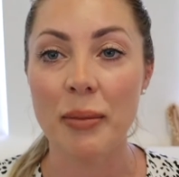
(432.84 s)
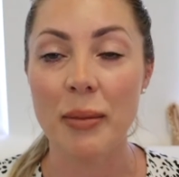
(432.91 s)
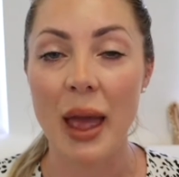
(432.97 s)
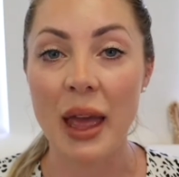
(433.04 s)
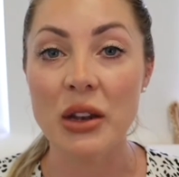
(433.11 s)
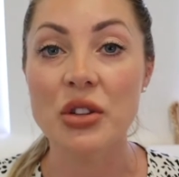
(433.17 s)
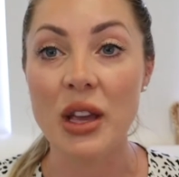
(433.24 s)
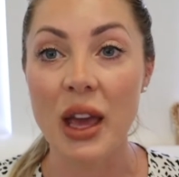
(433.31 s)

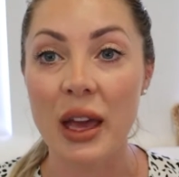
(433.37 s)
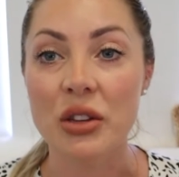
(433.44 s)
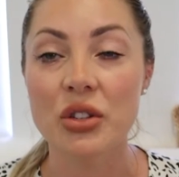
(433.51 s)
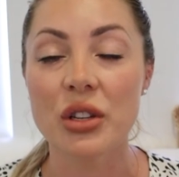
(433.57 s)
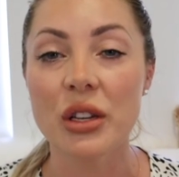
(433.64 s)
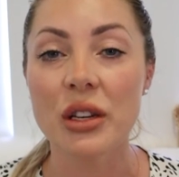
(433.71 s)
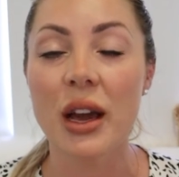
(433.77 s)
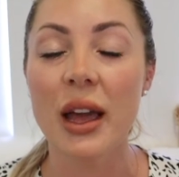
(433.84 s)

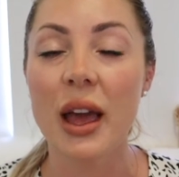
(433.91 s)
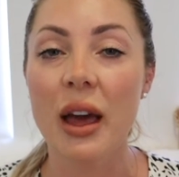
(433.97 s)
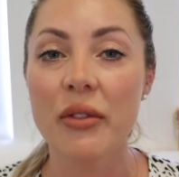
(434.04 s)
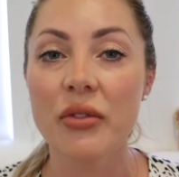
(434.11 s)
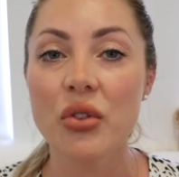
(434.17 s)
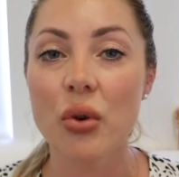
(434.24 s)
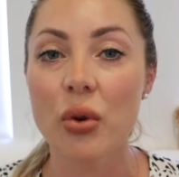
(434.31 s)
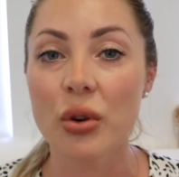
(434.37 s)
education. I
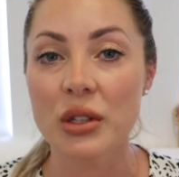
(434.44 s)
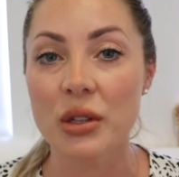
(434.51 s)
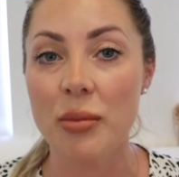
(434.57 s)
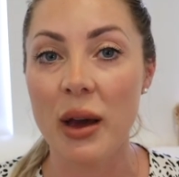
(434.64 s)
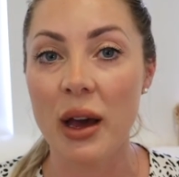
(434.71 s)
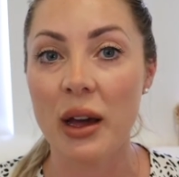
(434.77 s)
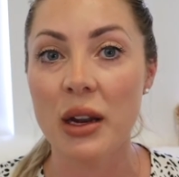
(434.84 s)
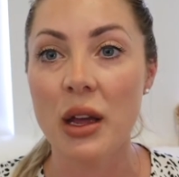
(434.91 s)
have talked
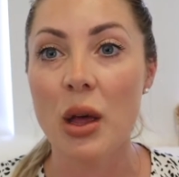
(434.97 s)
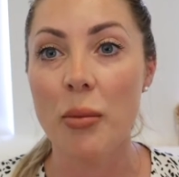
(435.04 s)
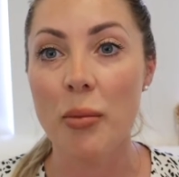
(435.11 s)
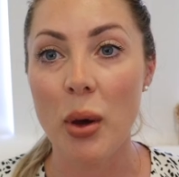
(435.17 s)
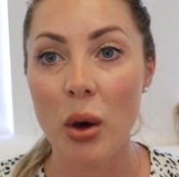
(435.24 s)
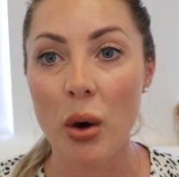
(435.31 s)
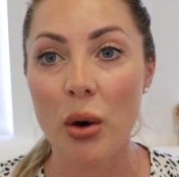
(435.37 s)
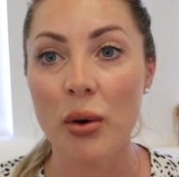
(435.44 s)
about
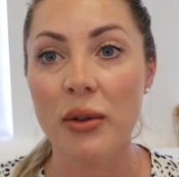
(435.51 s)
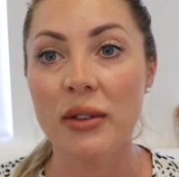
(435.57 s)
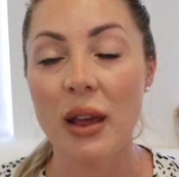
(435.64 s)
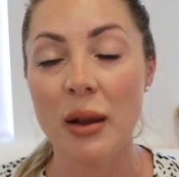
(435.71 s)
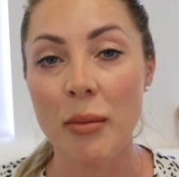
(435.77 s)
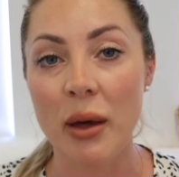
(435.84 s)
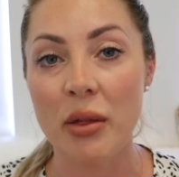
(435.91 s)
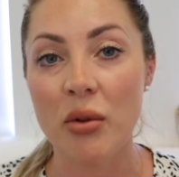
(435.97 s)
pearls
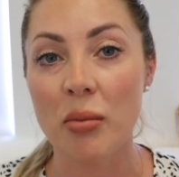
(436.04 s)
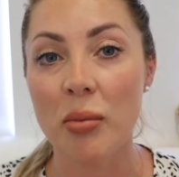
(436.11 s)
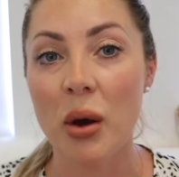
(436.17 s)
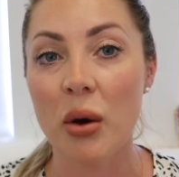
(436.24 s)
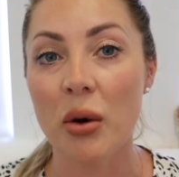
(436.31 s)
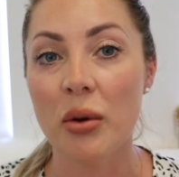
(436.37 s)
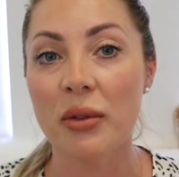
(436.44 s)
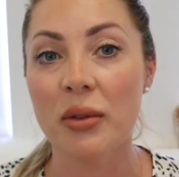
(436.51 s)
and mother of
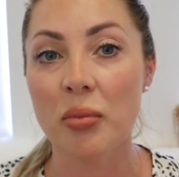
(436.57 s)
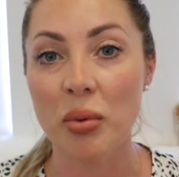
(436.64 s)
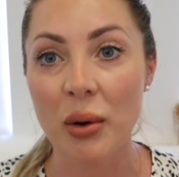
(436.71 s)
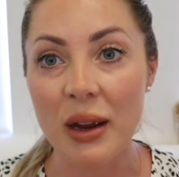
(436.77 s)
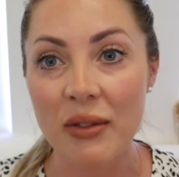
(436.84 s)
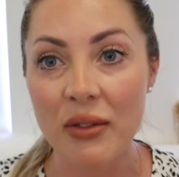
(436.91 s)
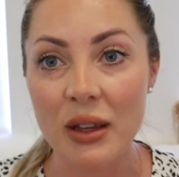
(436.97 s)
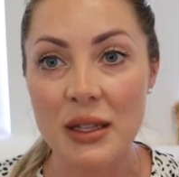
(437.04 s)
pearls
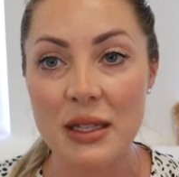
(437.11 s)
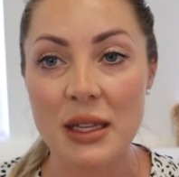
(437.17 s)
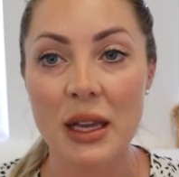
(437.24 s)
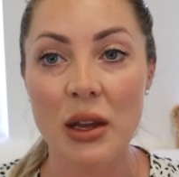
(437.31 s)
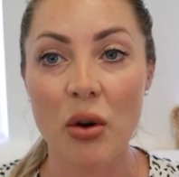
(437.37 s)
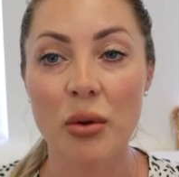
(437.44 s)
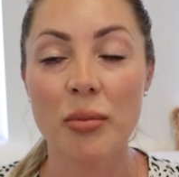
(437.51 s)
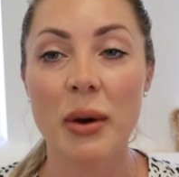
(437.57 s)
previously
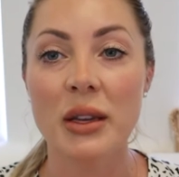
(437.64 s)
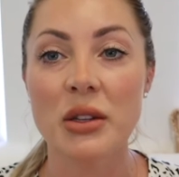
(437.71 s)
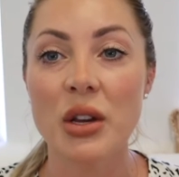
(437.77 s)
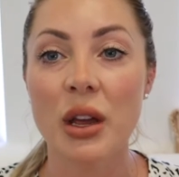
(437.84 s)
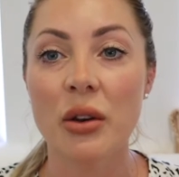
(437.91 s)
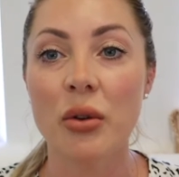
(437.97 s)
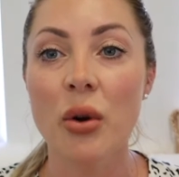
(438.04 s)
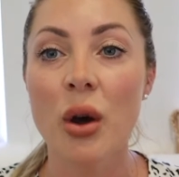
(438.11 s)
on my
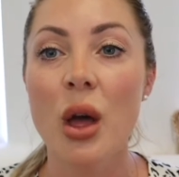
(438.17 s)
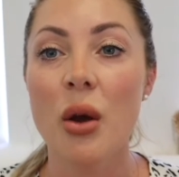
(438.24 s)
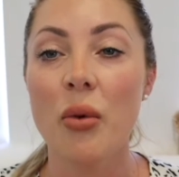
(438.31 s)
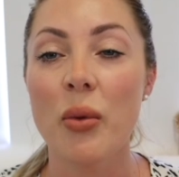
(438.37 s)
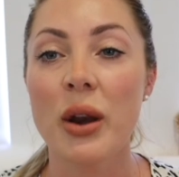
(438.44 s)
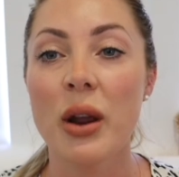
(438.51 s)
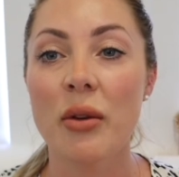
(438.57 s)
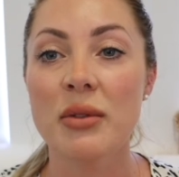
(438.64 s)
channel
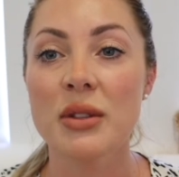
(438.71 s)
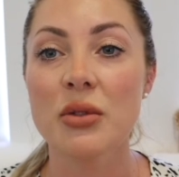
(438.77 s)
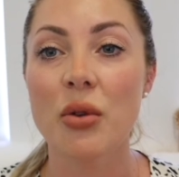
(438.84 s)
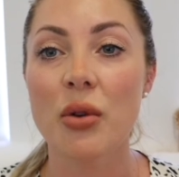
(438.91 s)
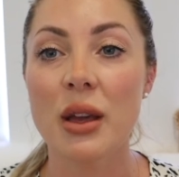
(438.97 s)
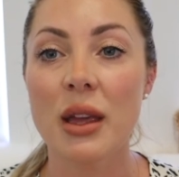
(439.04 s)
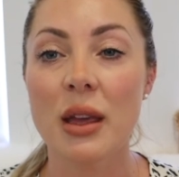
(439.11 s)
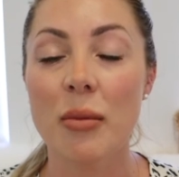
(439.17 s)
when I was
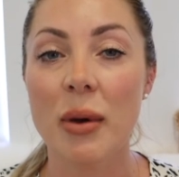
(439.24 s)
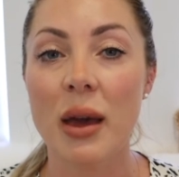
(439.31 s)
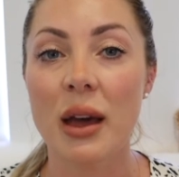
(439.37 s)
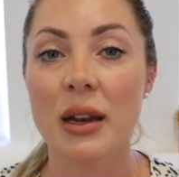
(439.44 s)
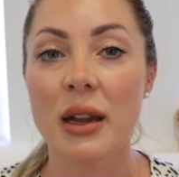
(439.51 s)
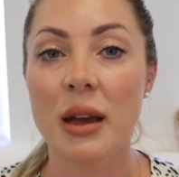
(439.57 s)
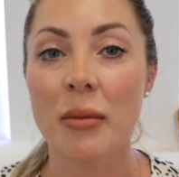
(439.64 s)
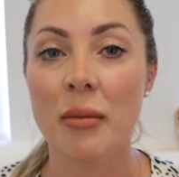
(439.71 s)
talking
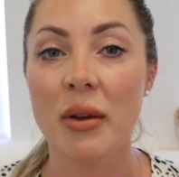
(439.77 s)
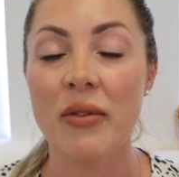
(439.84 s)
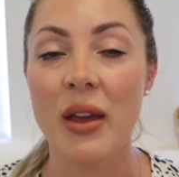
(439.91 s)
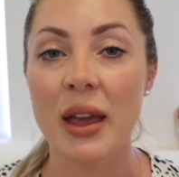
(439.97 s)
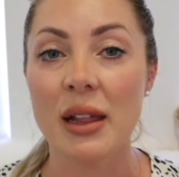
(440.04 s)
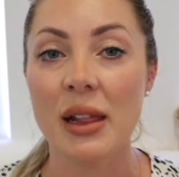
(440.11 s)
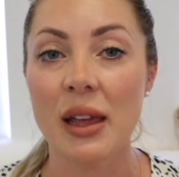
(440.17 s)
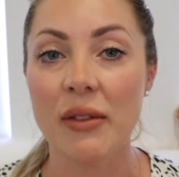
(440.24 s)
about a
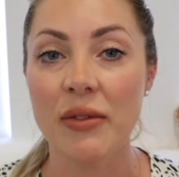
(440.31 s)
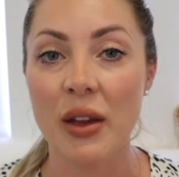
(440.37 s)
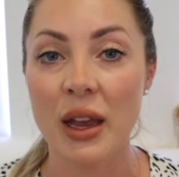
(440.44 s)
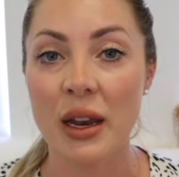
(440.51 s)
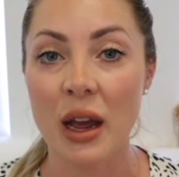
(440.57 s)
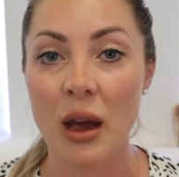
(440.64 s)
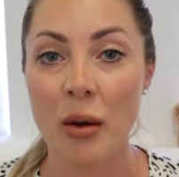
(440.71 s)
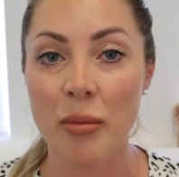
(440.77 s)
Van Cleef
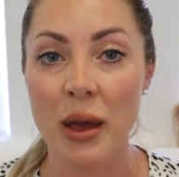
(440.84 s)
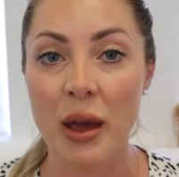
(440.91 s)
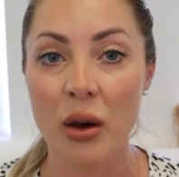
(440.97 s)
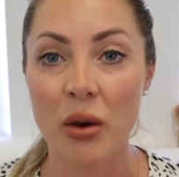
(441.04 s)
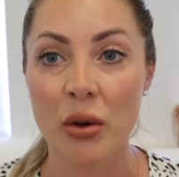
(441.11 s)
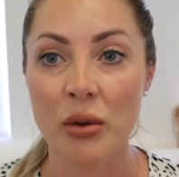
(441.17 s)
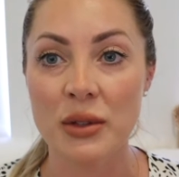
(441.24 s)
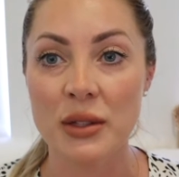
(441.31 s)
and
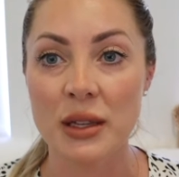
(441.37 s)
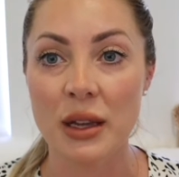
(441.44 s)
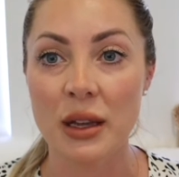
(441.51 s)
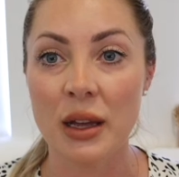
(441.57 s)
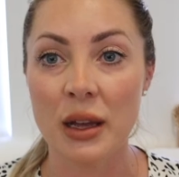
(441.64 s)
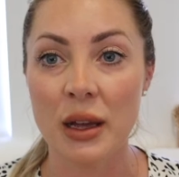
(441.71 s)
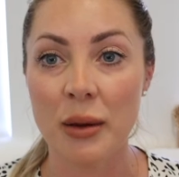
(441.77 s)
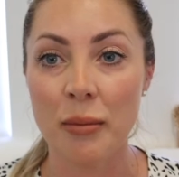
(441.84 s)
Arpels
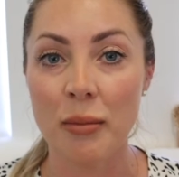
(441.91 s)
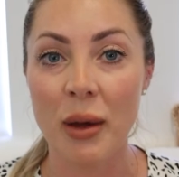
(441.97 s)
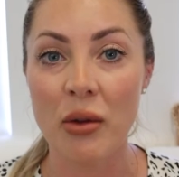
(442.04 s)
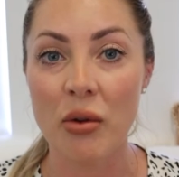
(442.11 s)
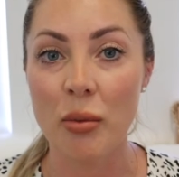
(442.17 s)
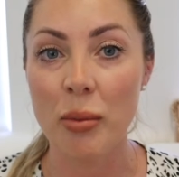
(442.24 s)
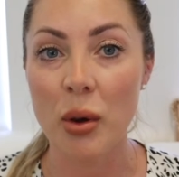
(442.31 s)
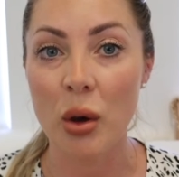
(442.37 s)

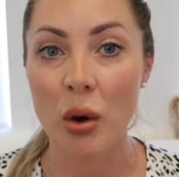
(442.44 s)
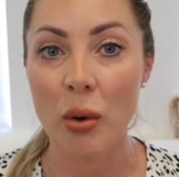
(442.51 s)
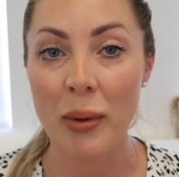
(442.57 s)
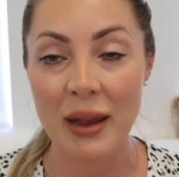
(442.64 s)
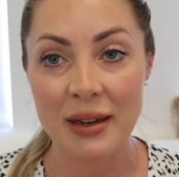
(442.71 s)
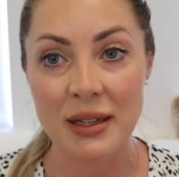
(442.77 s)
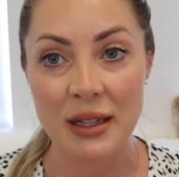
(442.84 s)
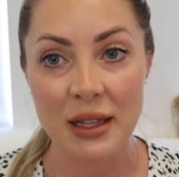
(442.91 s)
mother of pearl
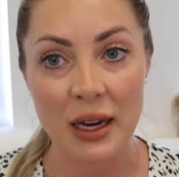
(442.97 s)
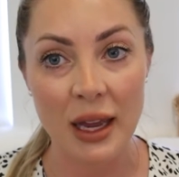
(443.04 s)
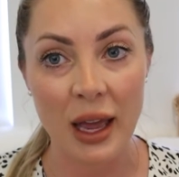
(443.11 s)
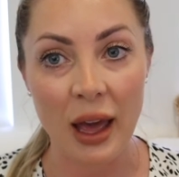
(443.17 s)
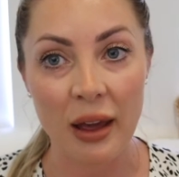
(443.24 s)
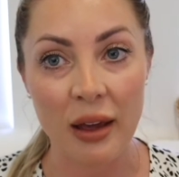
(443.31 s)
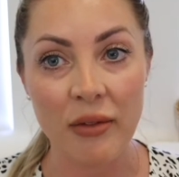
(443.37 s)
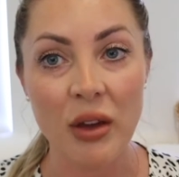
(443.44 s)
pendant that I
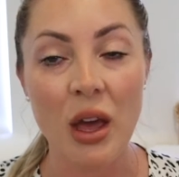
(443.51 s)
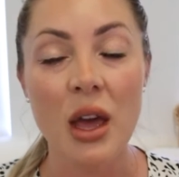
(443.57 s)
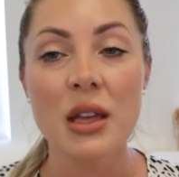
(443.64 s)
have.